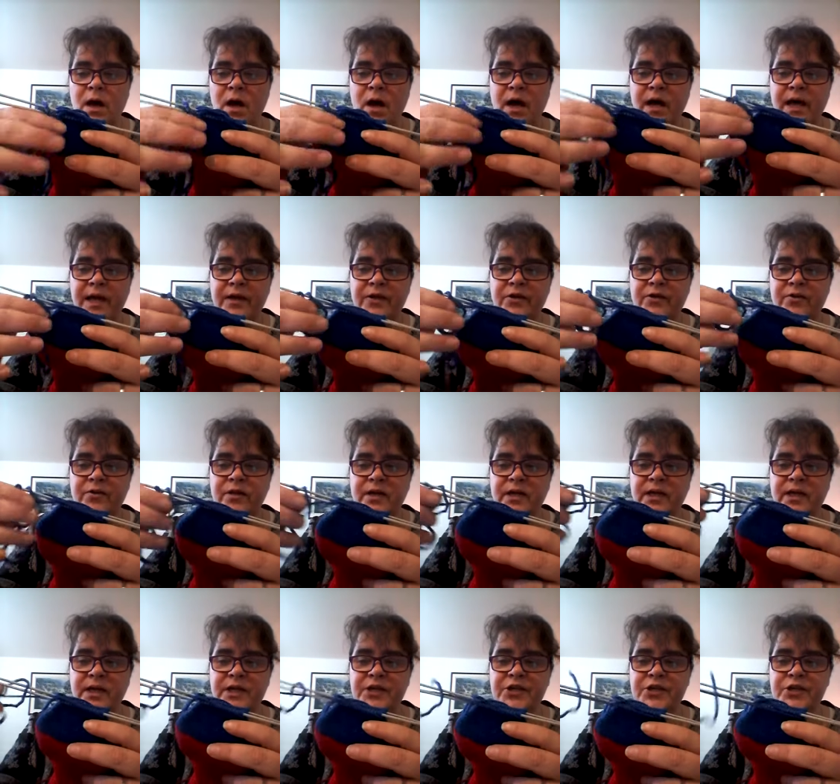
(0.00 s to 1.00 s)
I do the
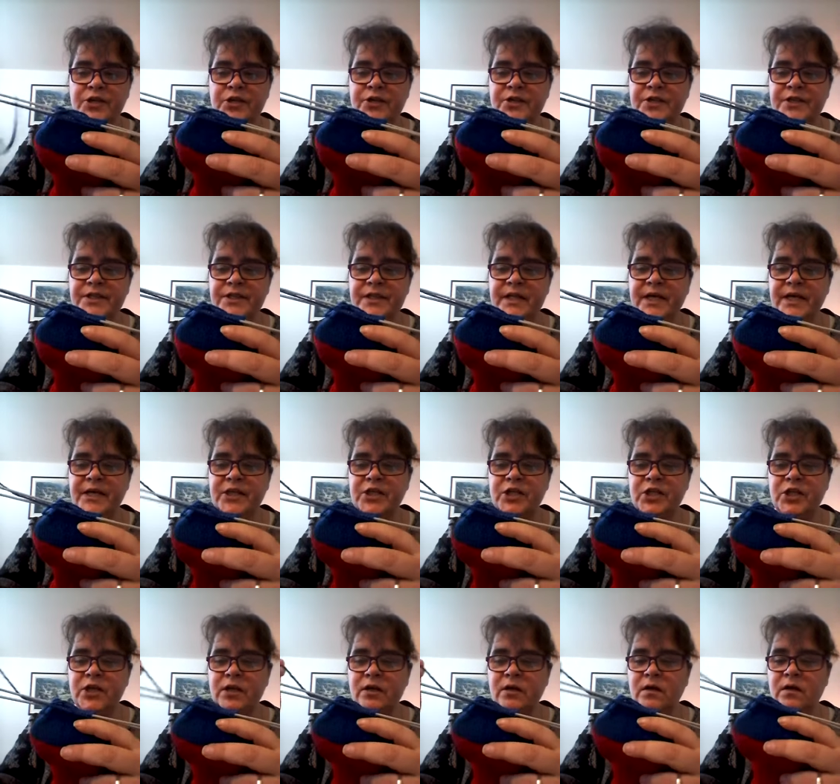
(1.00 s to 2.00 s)
Kitchener
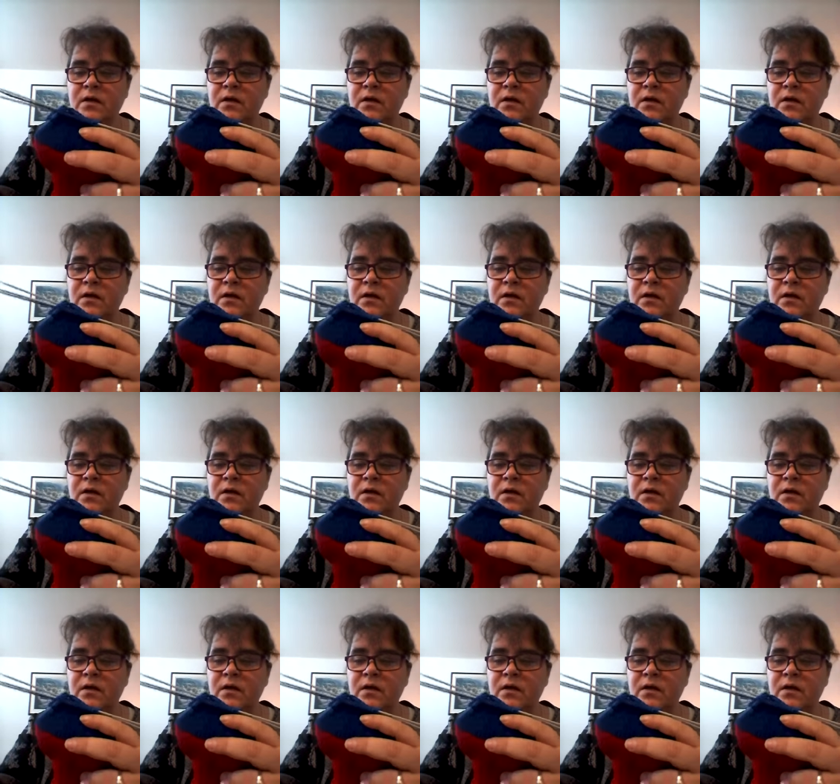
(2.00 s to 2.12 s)
stitch,